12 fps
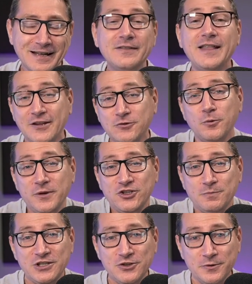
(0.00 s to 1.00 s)
That's what we
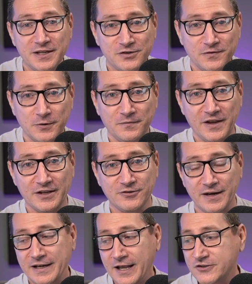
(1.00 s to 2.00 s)
should be doing as film fans
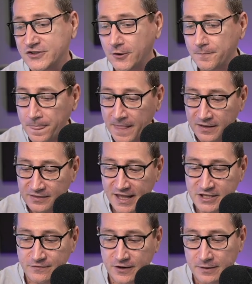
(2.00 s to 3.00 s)
right now. So
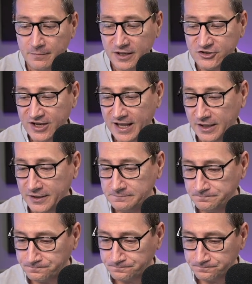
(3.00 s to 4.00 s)
thank you very much,
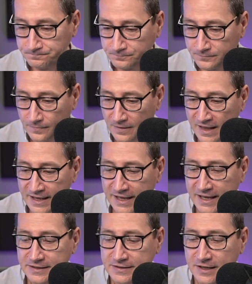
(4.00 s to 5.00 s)
Alan.
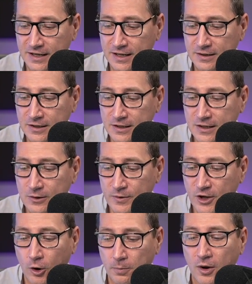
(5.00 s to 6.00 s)
And uh,
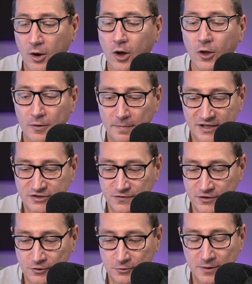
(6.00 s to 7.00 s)
we hope all the best
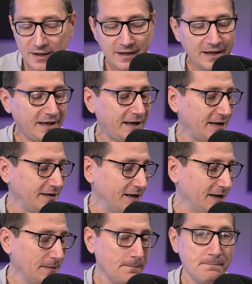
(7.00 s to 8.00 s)
for you. And
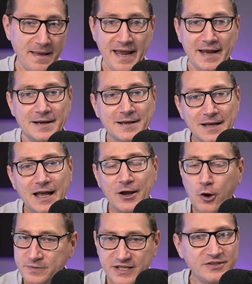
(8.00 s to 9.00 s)
uh, man, I
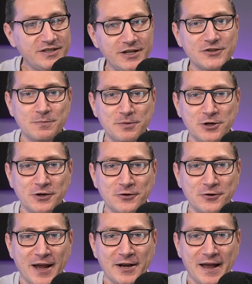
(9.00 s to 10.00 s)
hope Disney doesn't burn to the
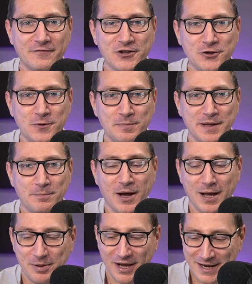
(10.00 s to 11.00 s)
ground after you and Big
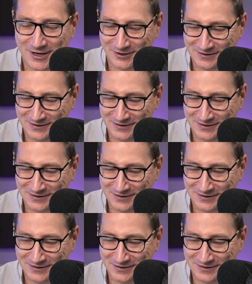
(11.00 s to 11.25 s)
Popeye